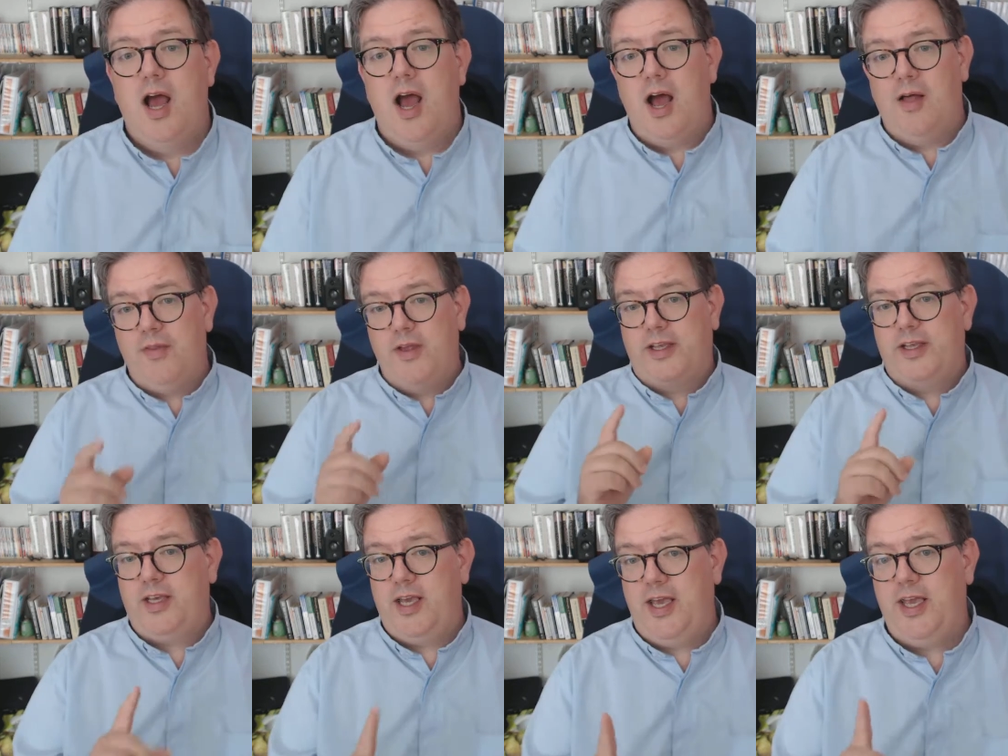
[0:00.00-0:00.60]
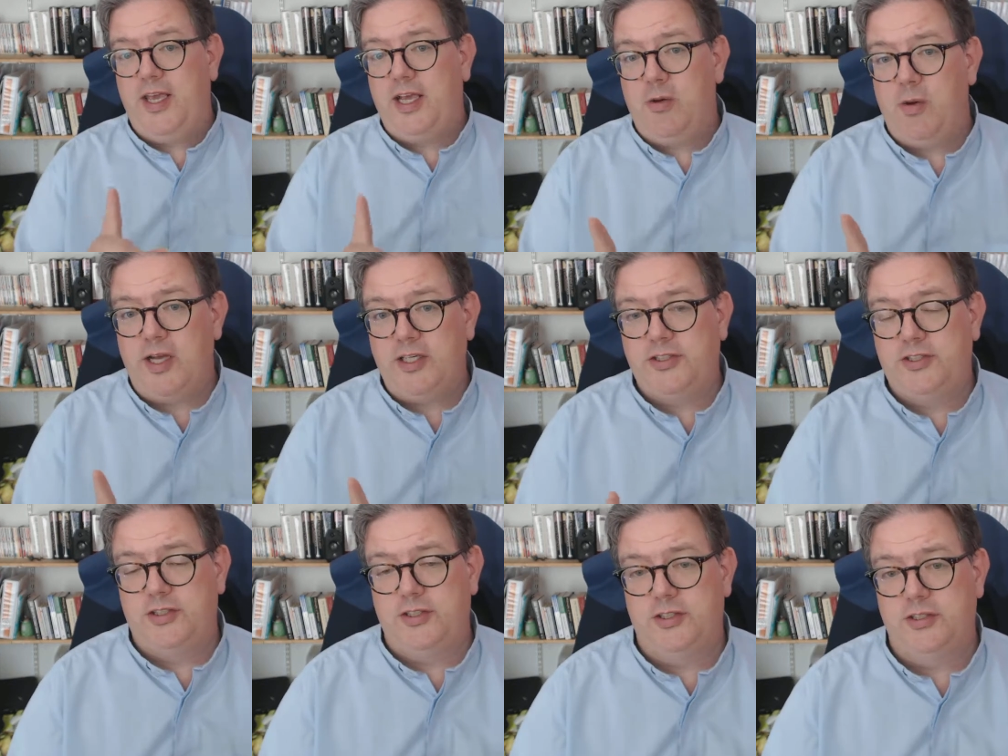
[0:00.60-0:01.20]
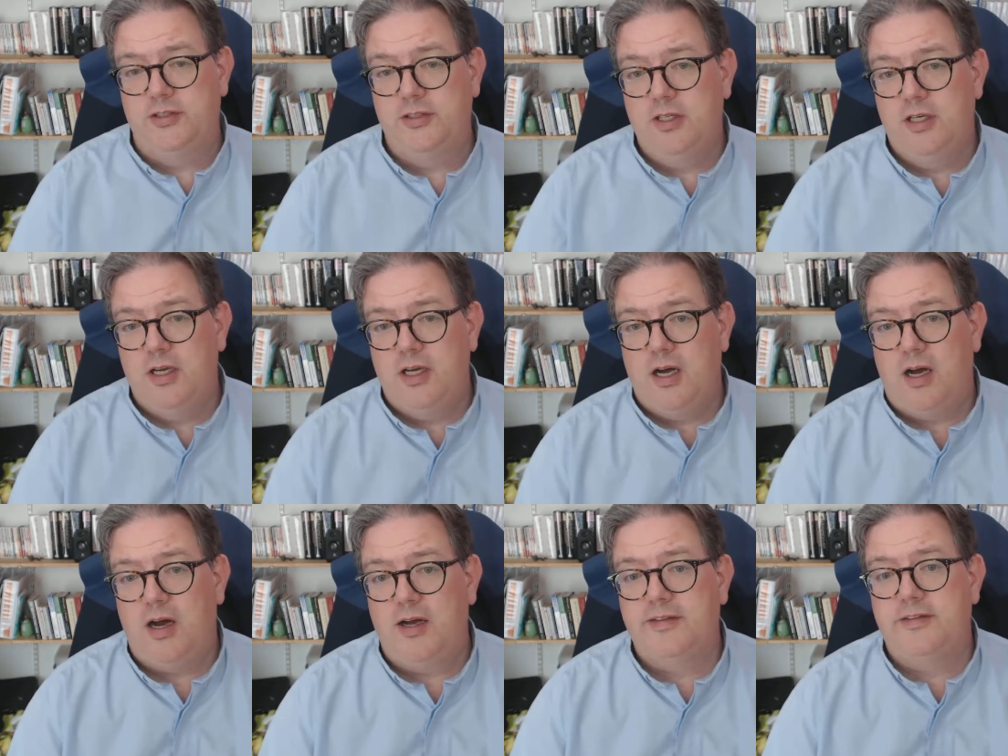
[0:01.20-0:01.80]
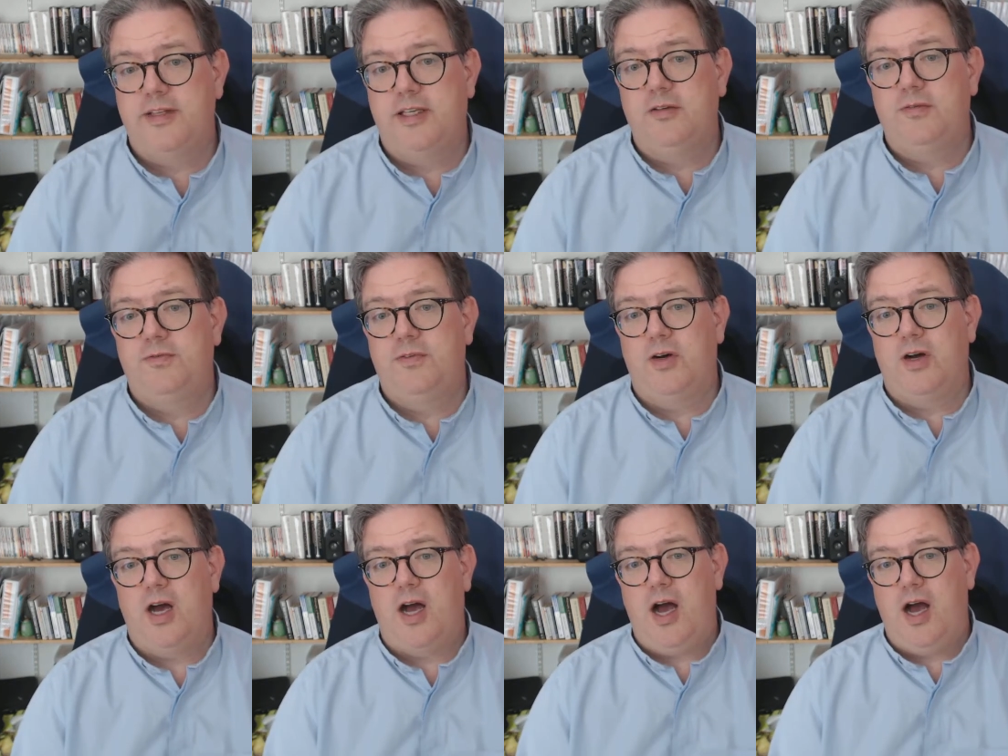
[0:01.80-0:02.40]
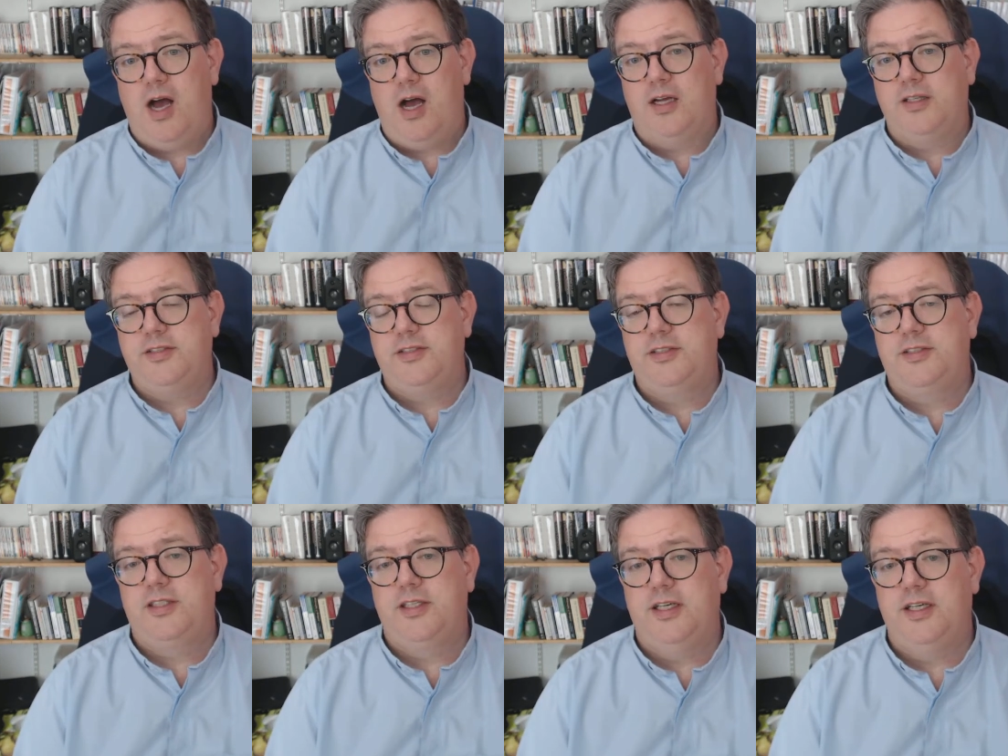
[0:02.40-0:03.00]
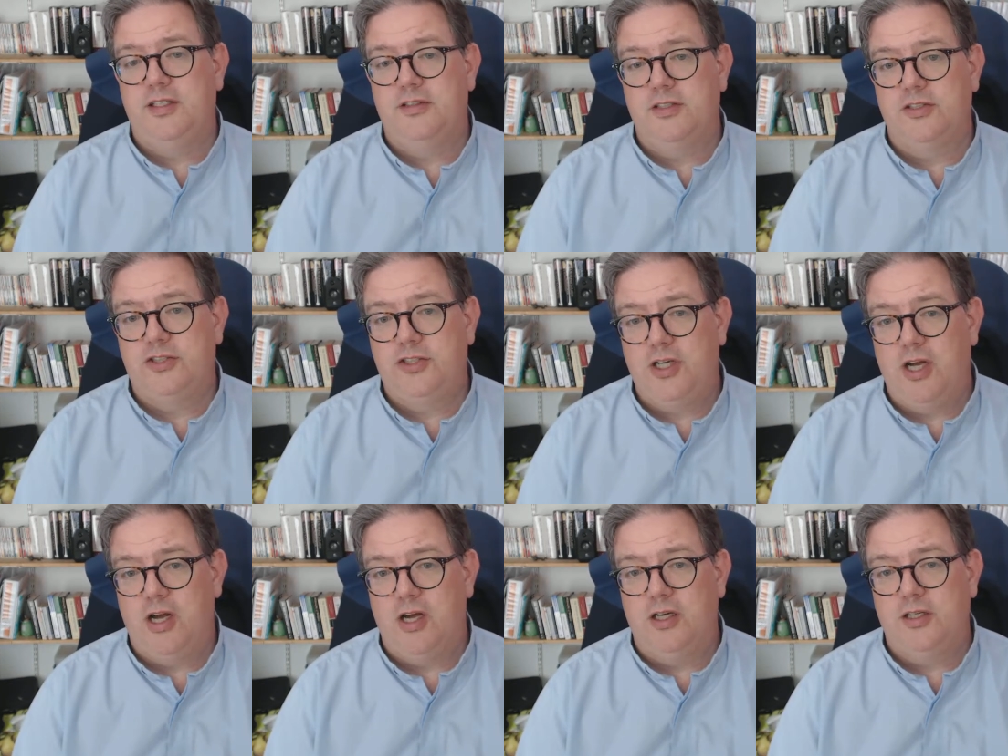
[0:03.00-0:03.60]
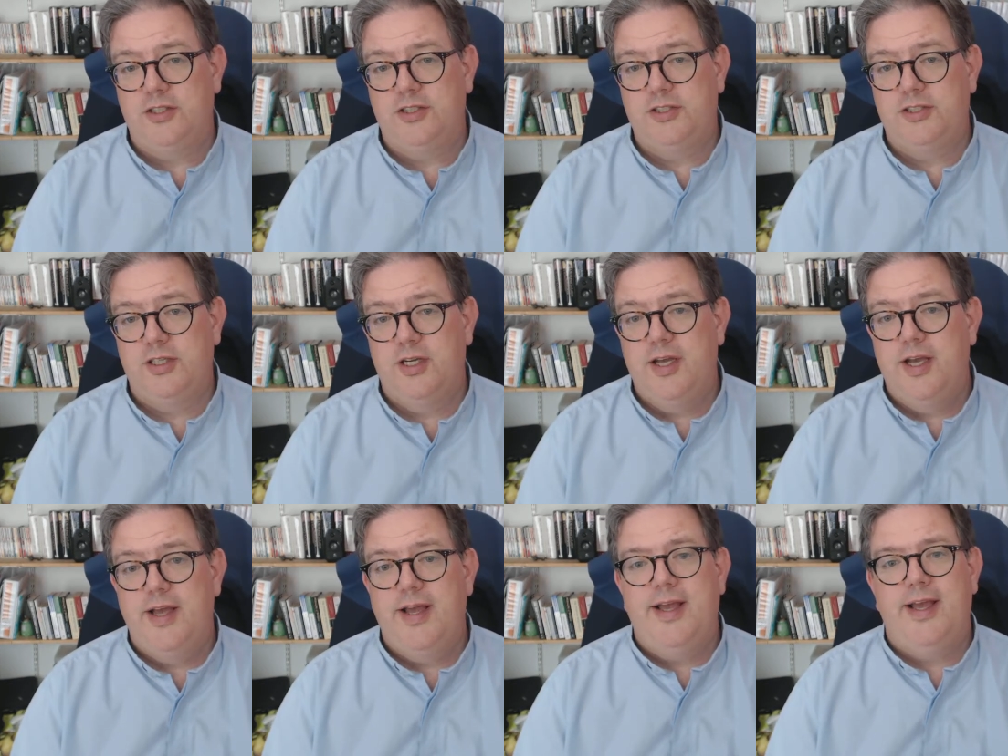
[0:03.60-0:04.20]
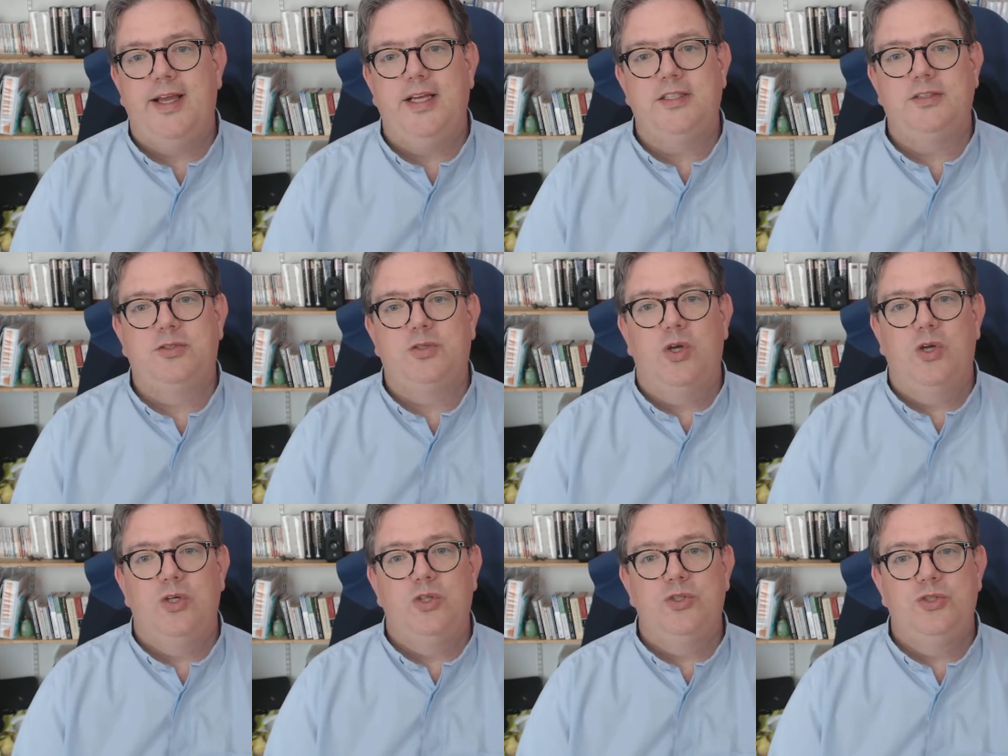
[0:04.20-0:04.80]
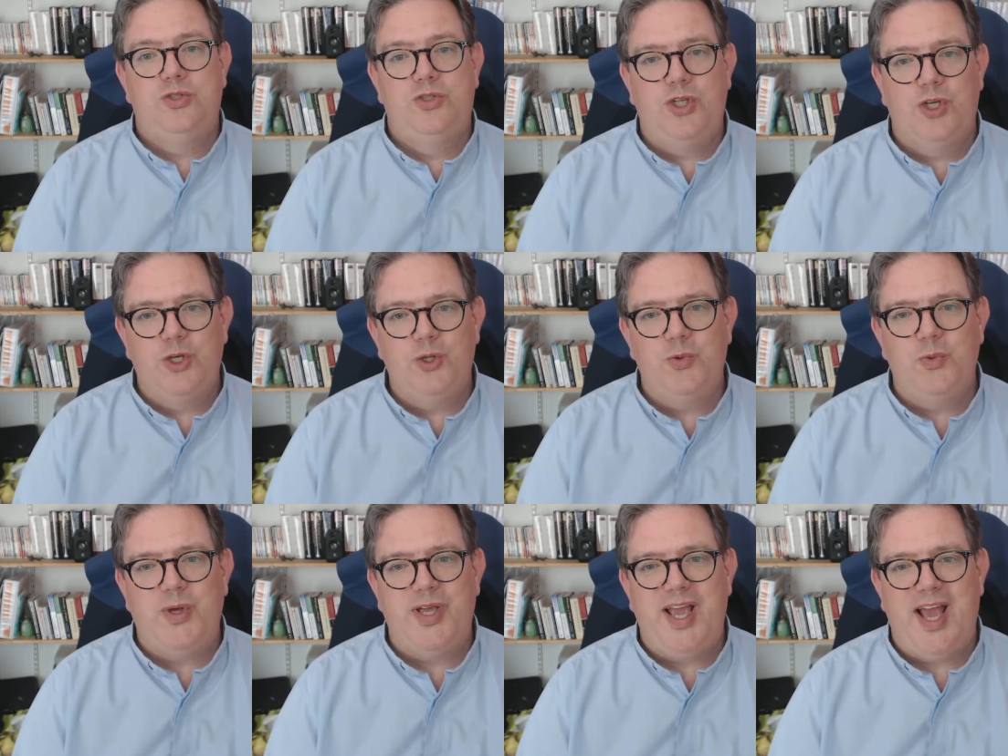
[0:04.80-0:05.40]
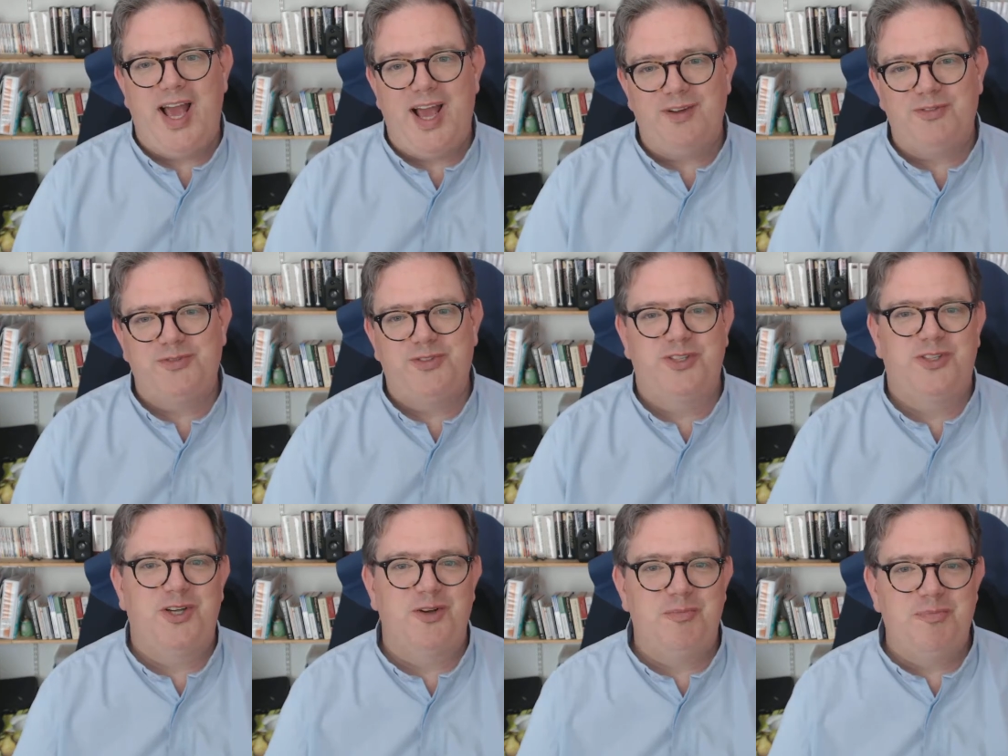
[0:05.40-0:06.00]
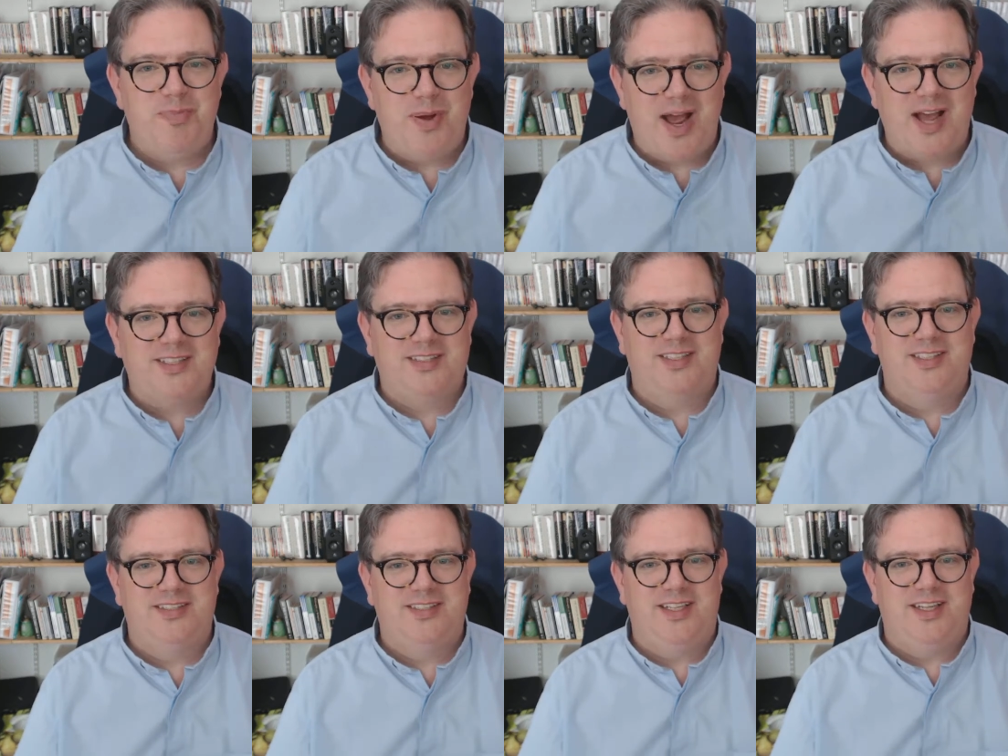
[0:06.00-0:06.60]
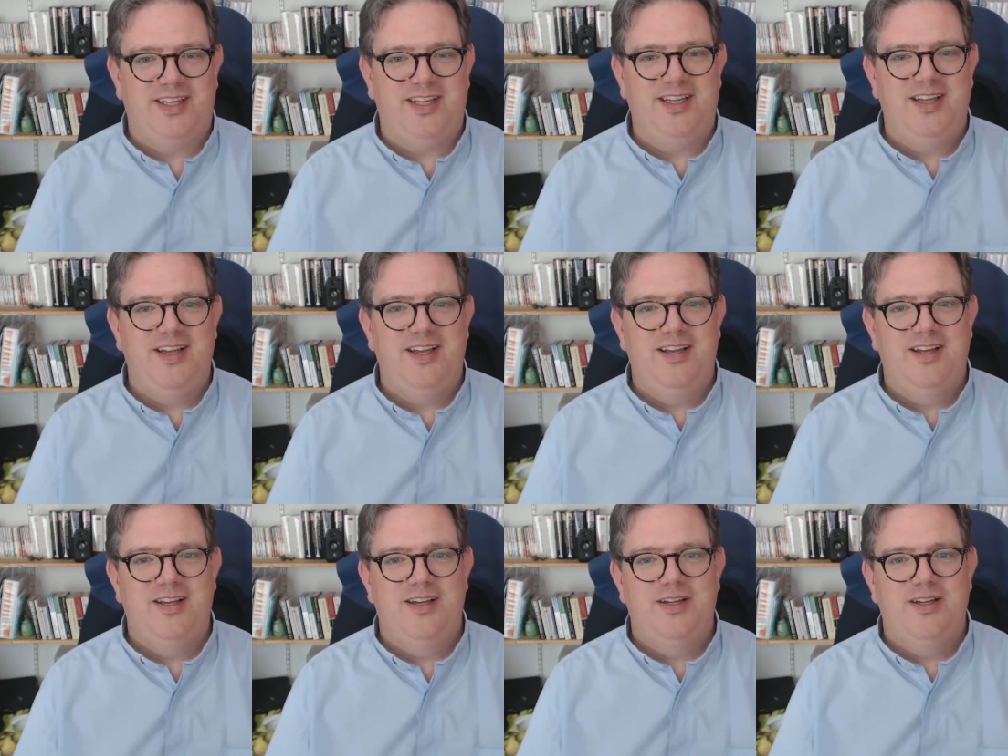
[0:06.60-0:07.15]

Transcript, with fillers: And the key question, I think, for us in the church is do we have the capacity